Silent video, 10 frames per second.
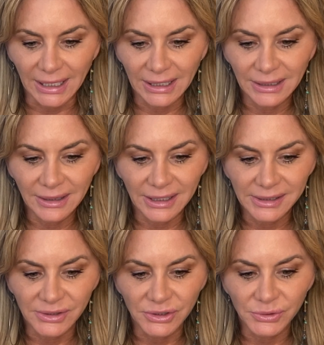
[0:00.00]
in
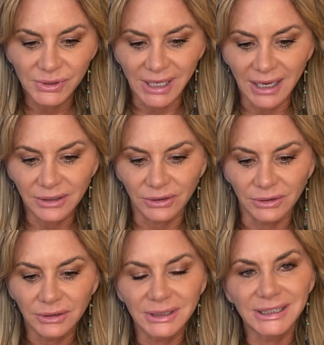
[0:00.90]
this new cycle,